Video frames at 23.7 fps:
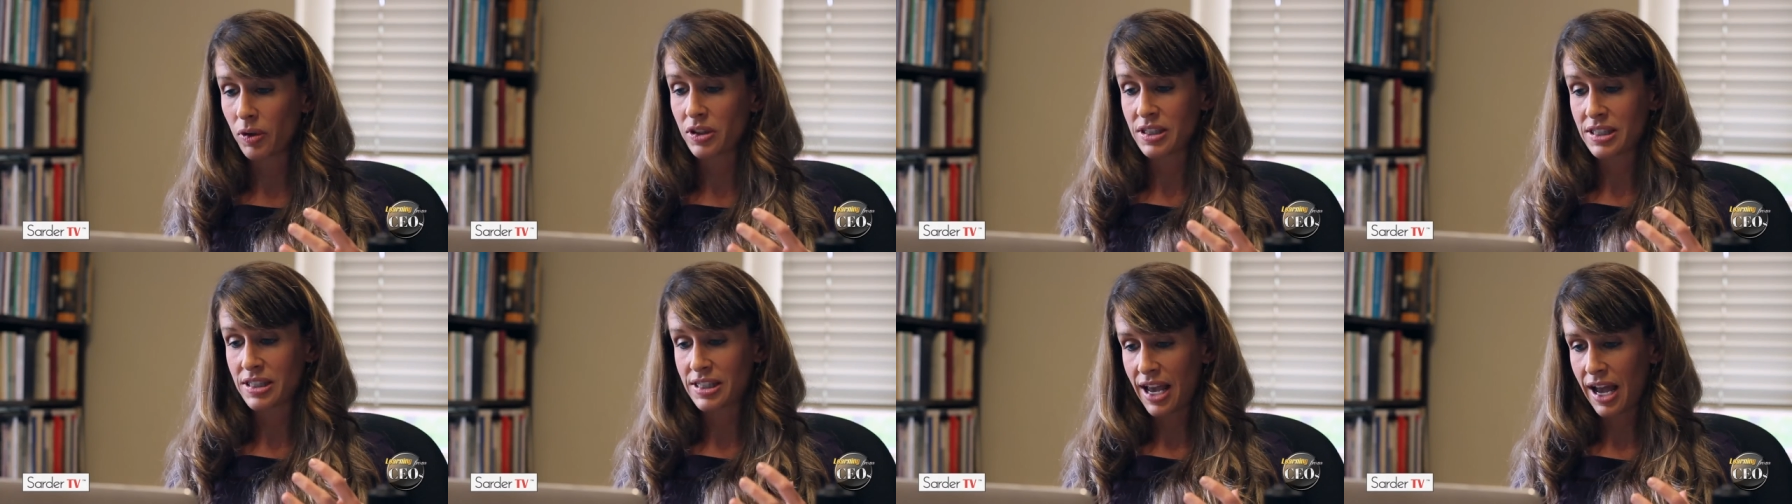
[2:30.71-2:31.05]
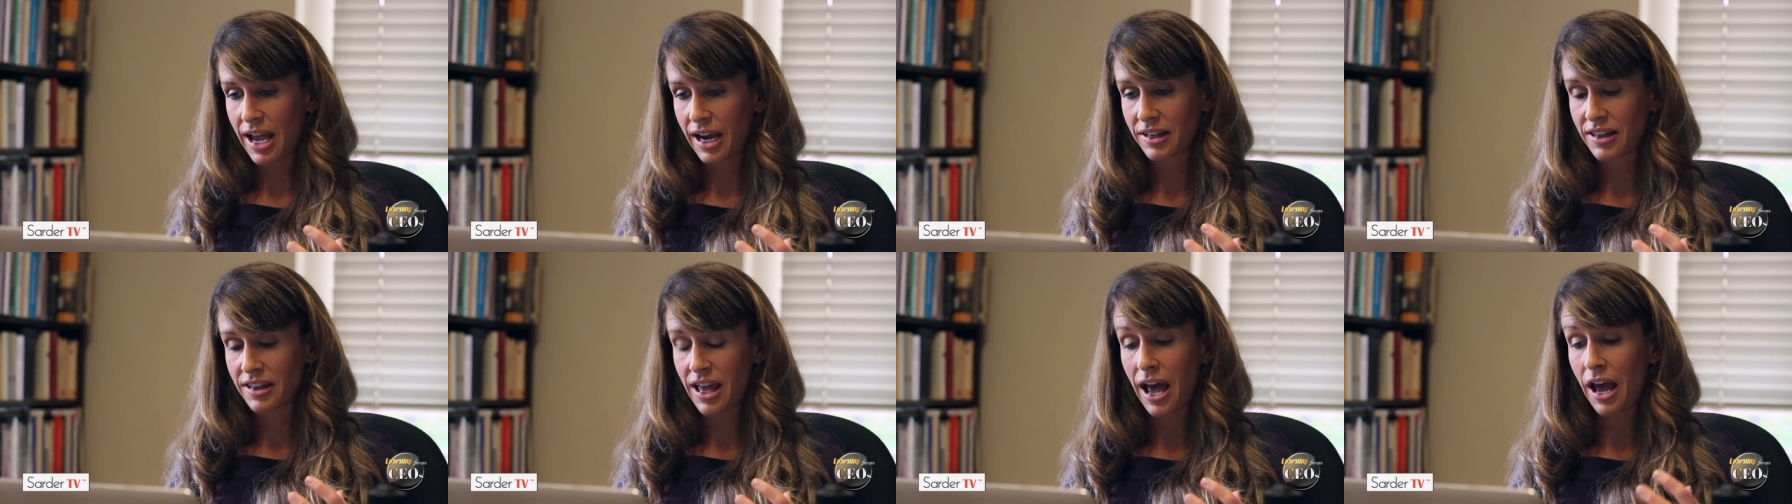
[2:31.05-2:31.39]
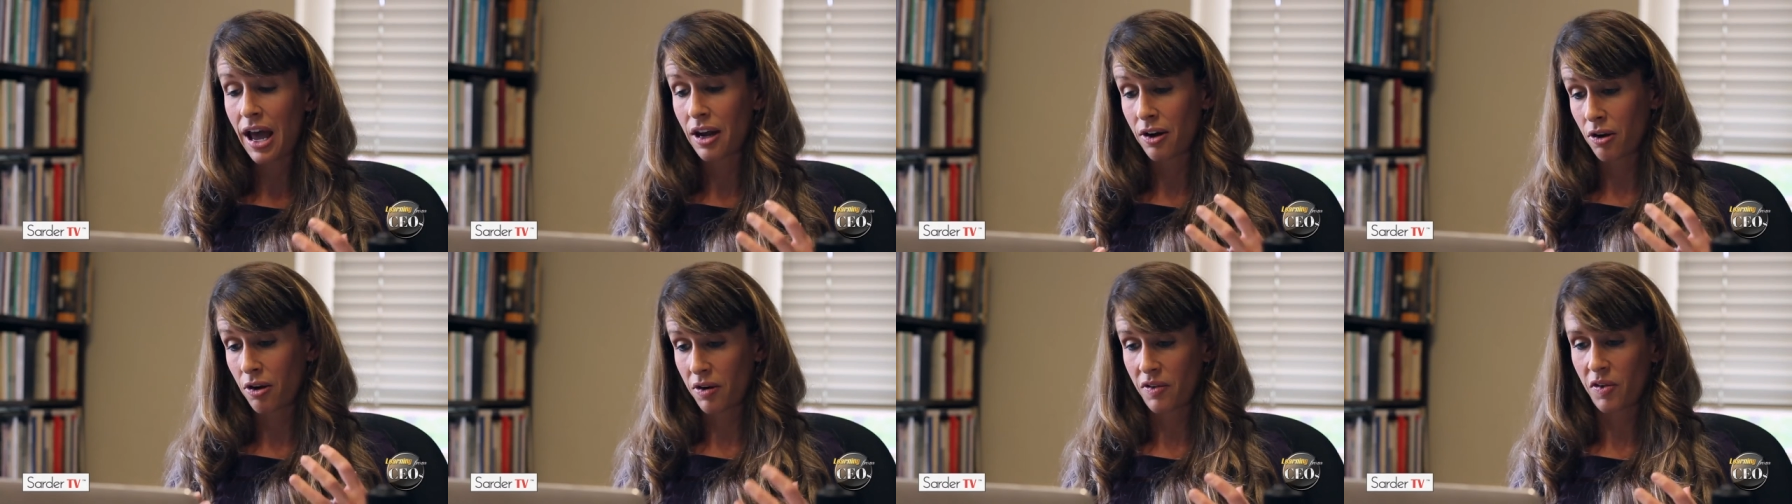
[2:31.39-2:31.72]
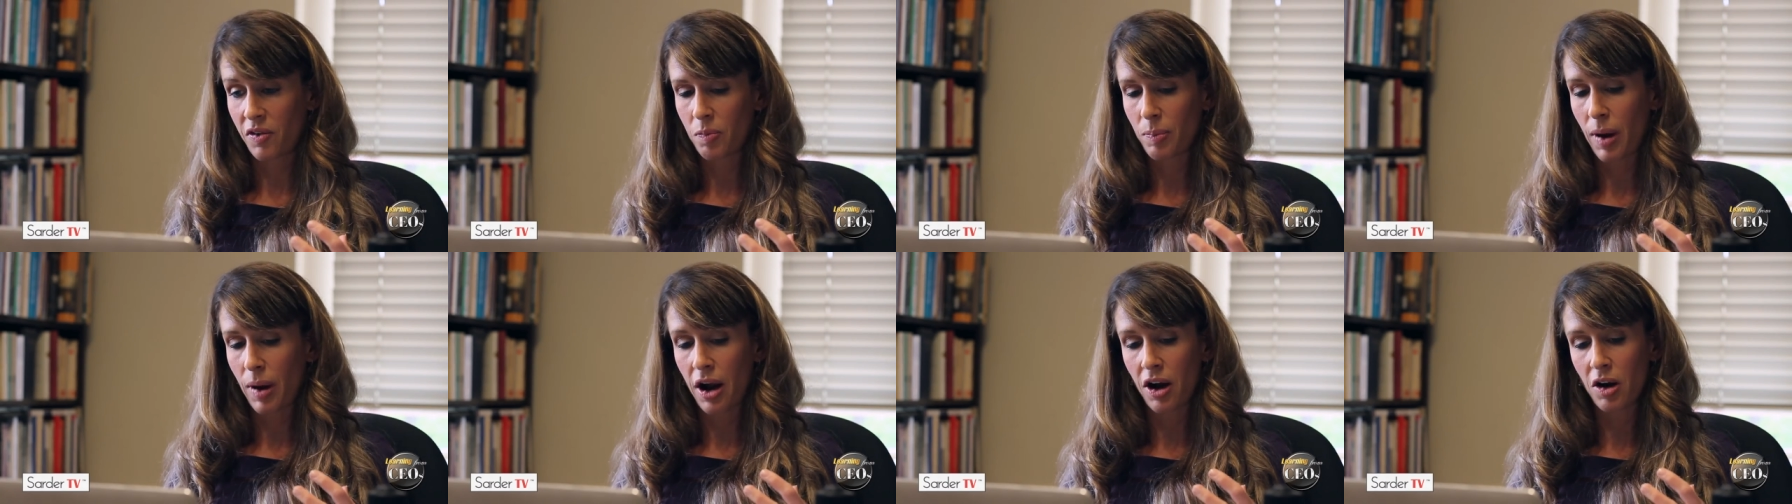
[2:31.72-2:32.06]
detect that and are
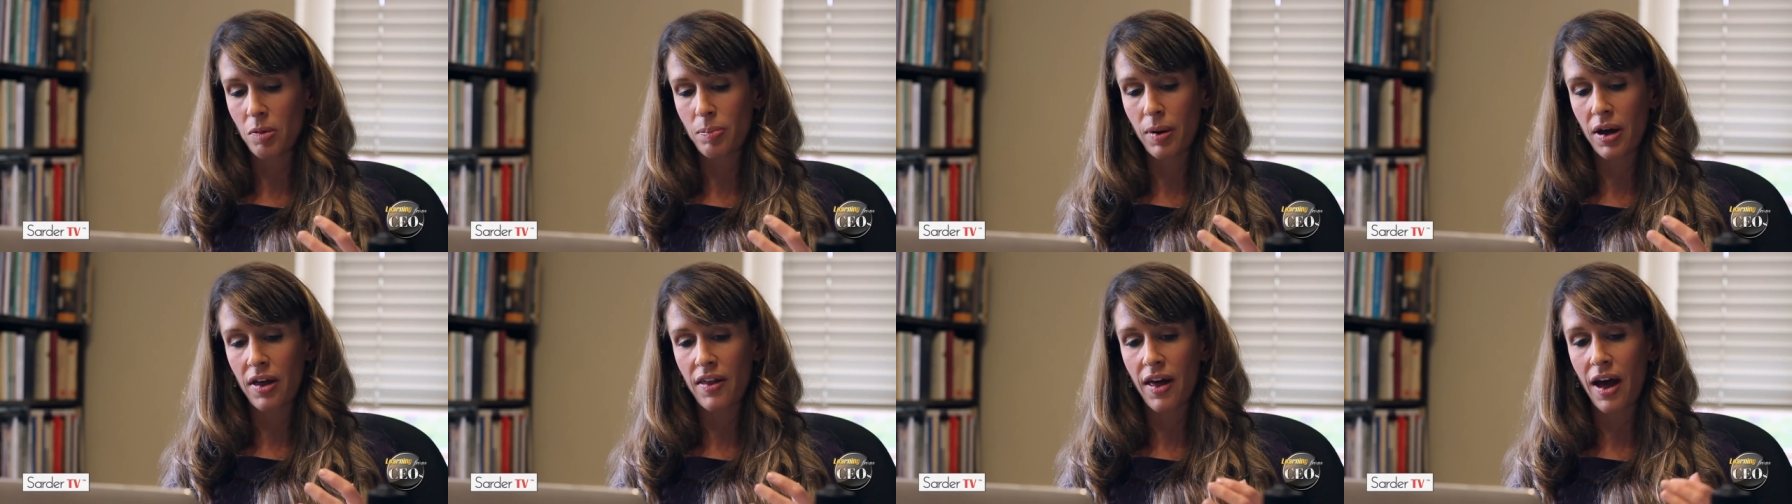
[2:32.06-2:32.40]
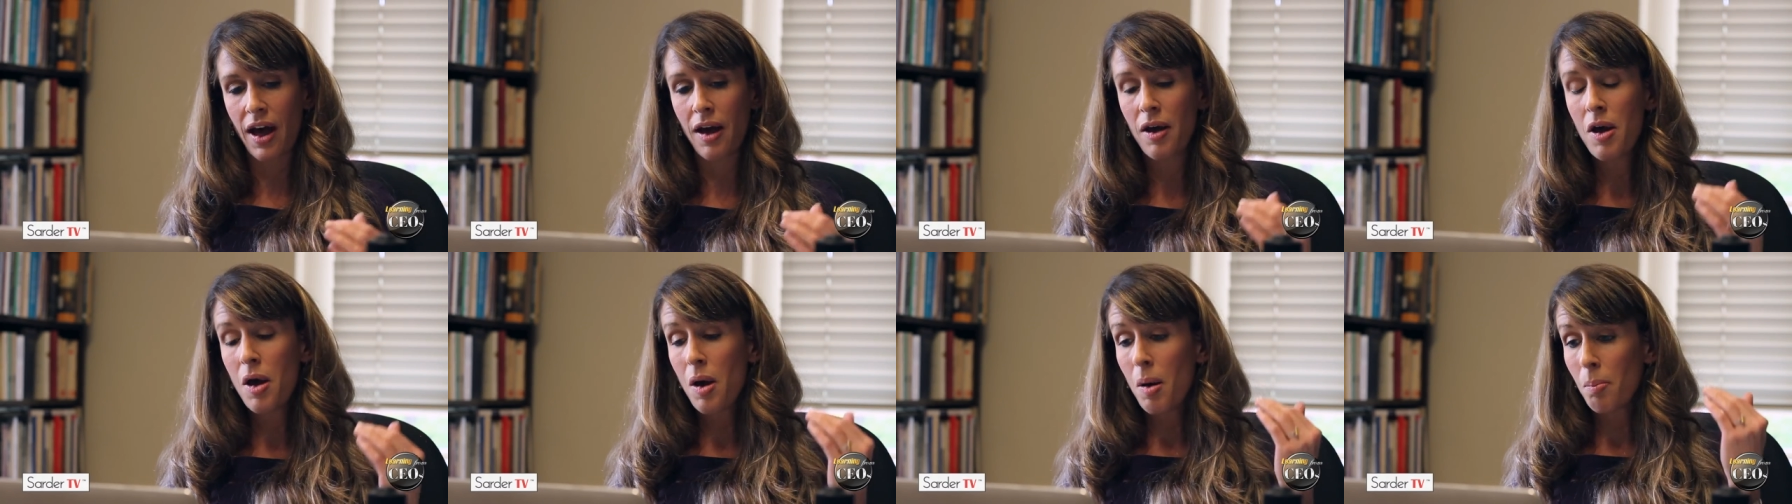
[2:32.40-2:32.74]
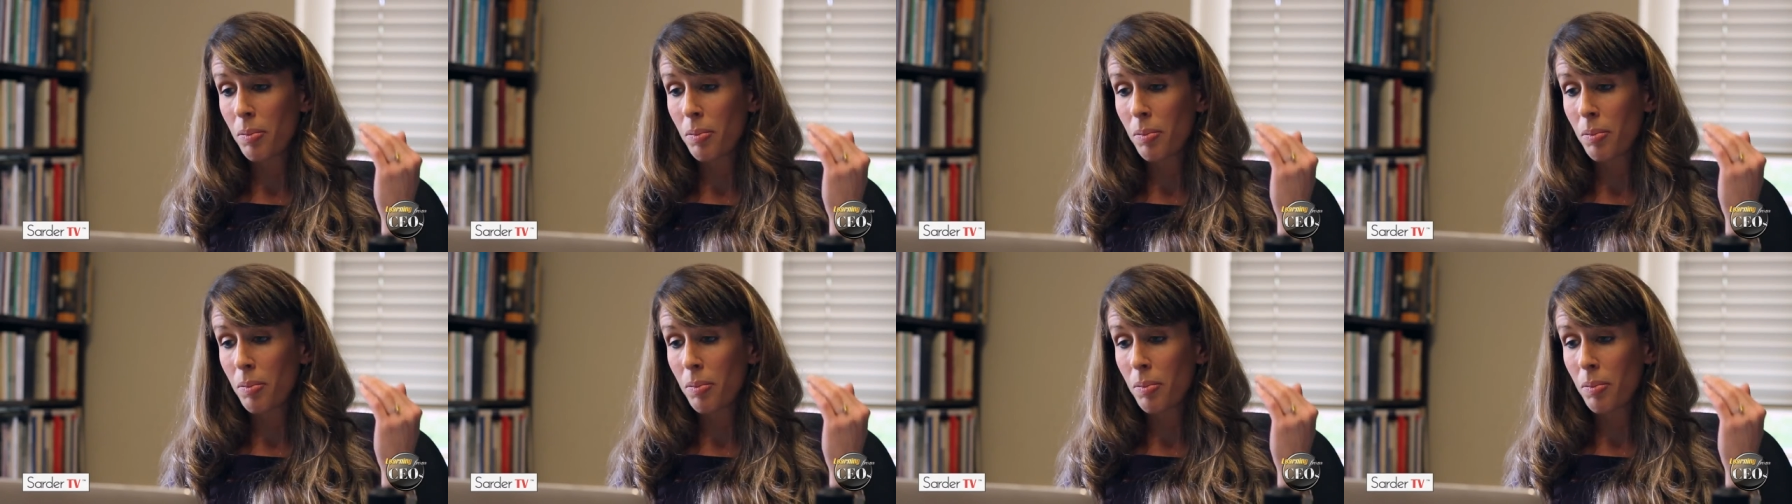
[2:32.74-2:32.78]
inspired by that,